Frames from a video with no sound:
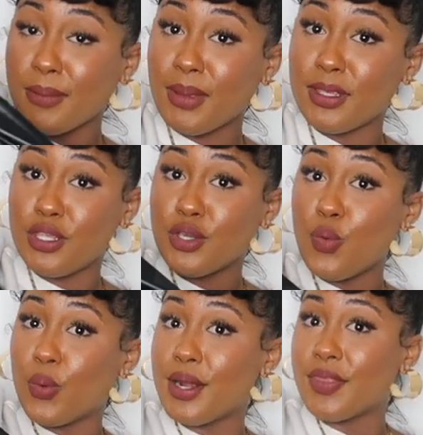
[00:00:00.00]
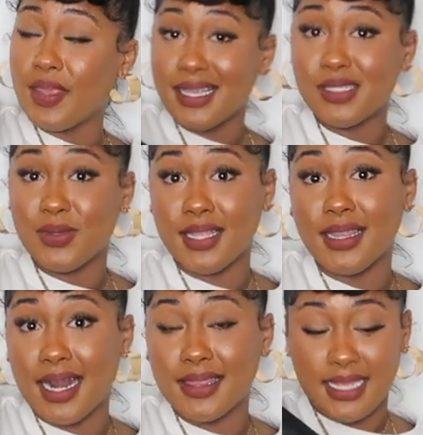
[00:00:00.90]
baby you can wear these with a
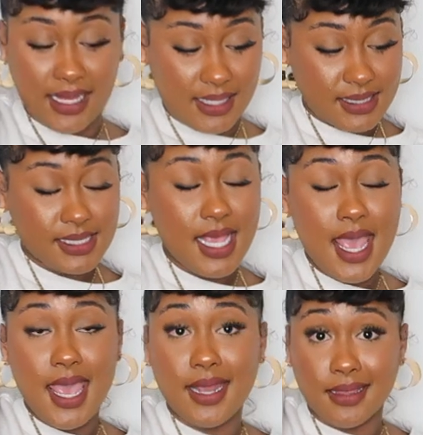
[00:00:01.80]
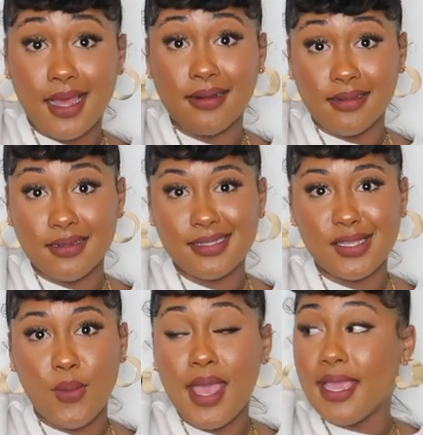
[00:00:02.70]
lot of things and a lot of looks
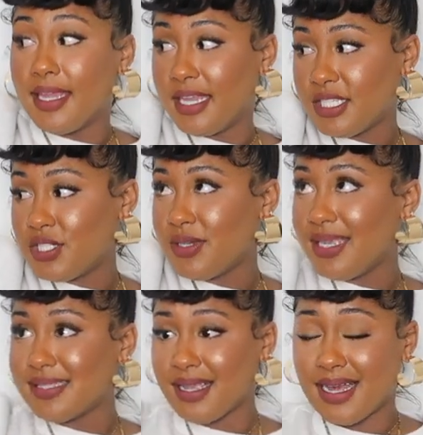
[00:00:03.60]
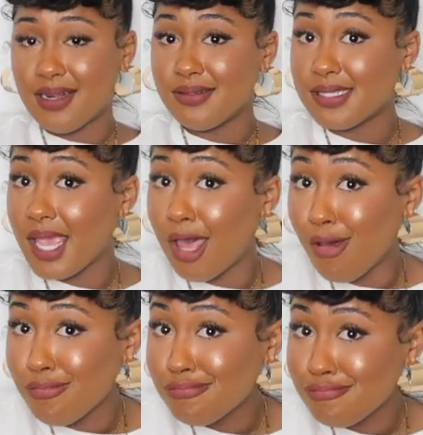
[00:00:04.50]
so get you this i got it on
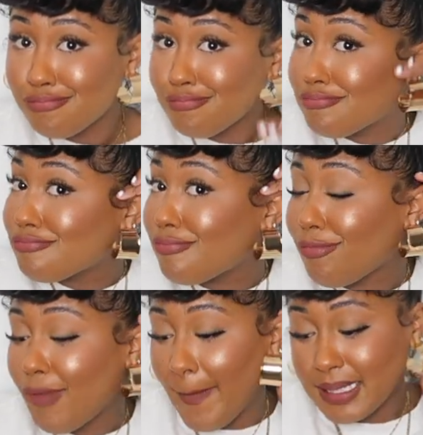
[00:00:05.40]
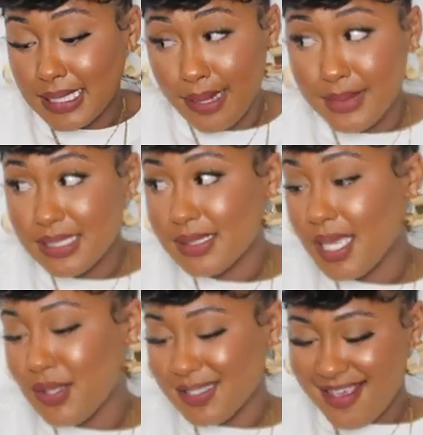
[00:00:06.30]
sale because i love me some
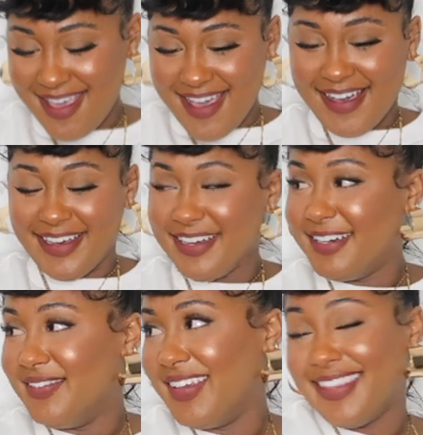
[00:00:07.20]
sales um